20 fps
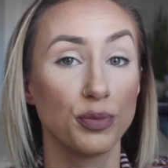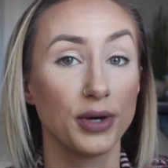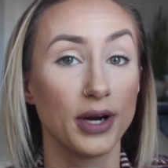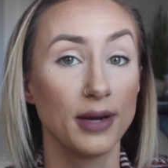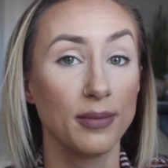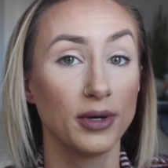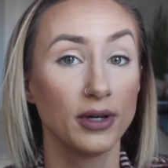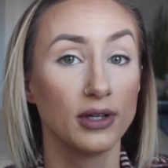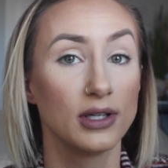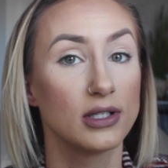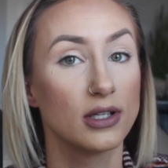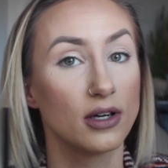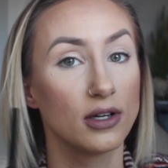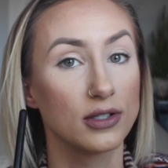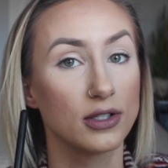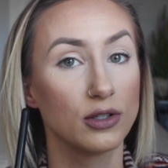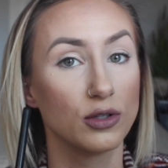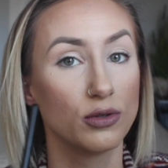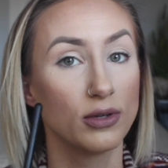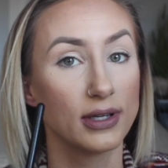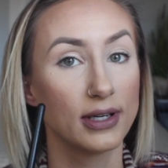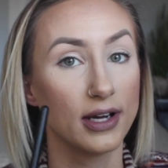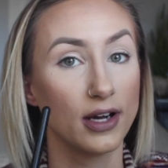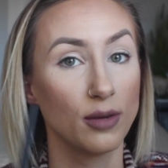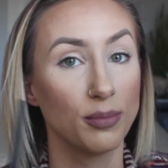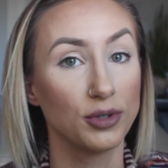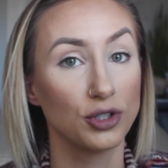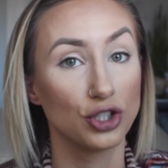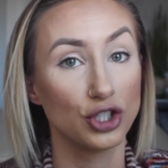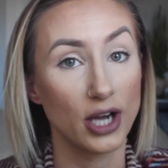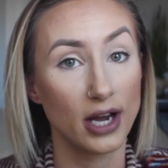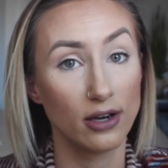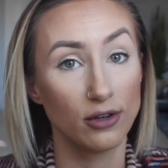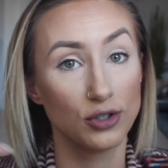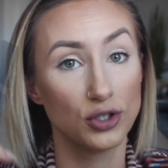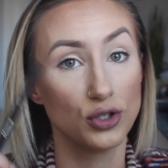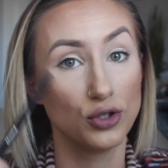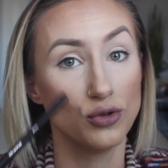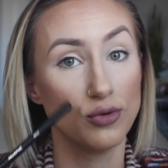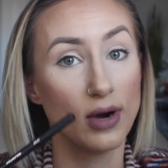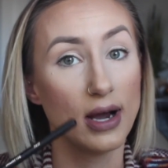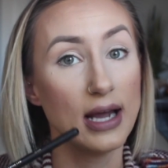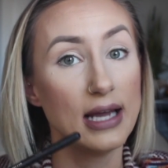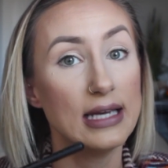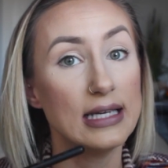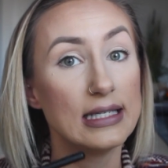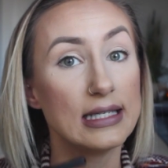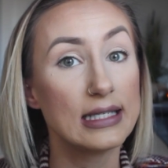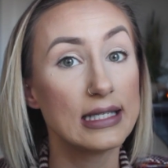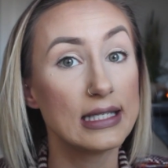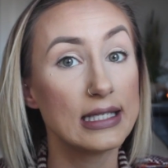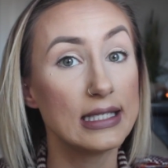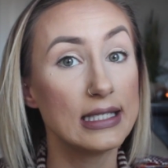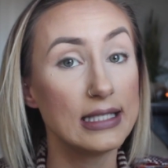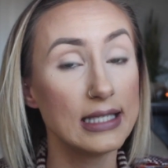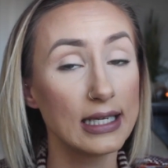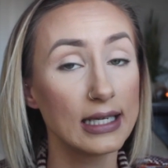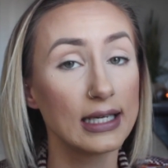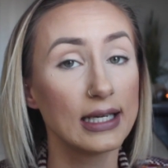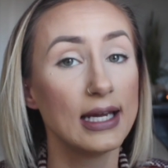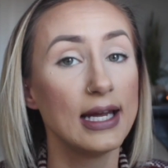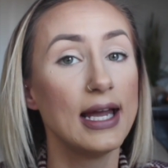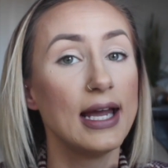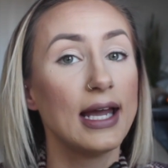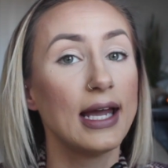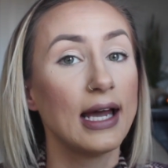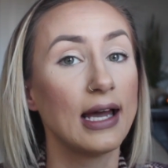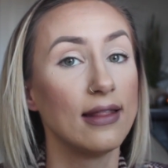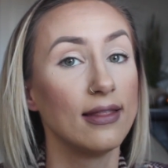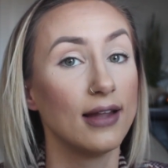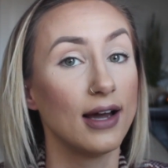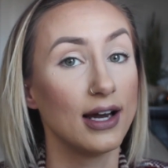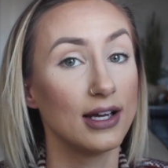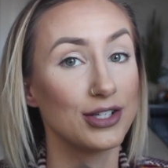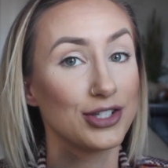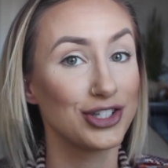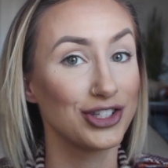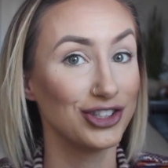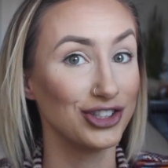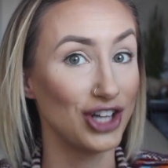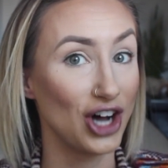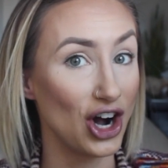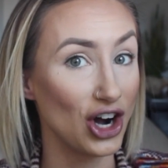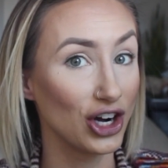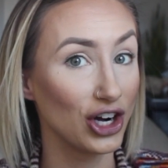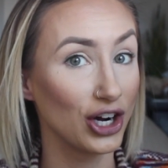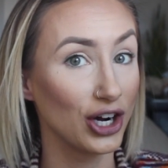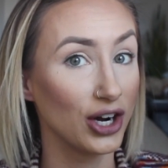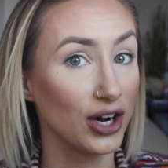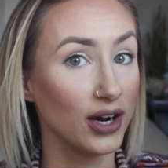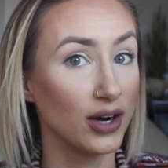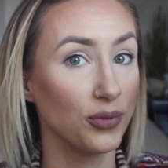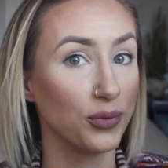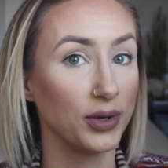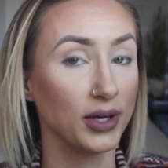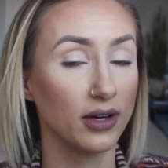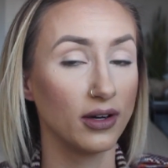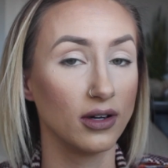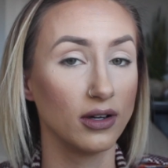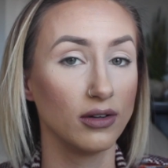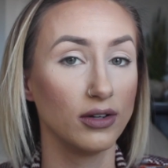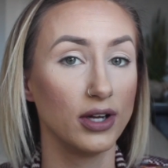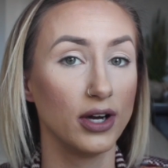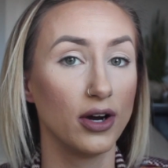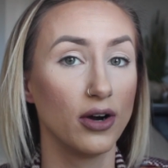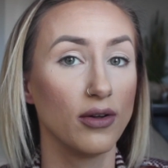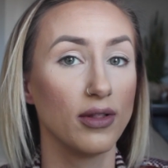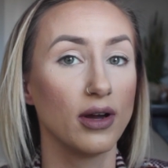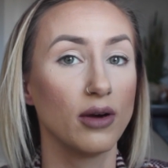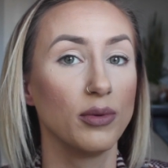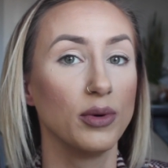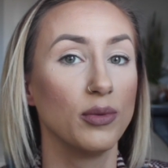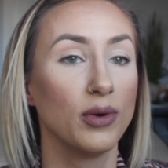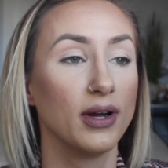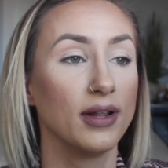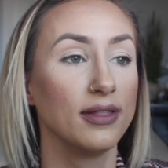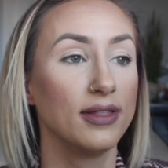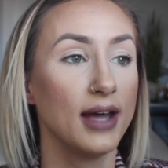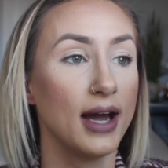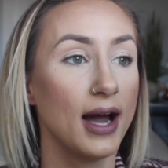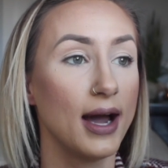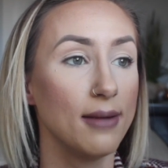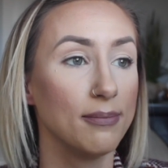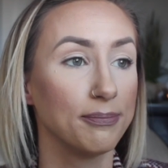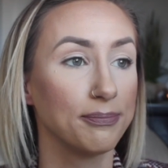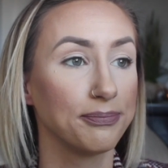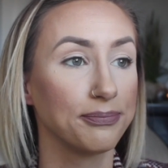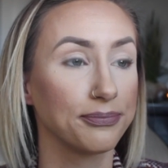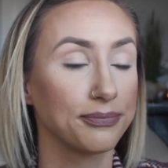primer is also going to help your shadow to stick and last longer, and we all know that we want that.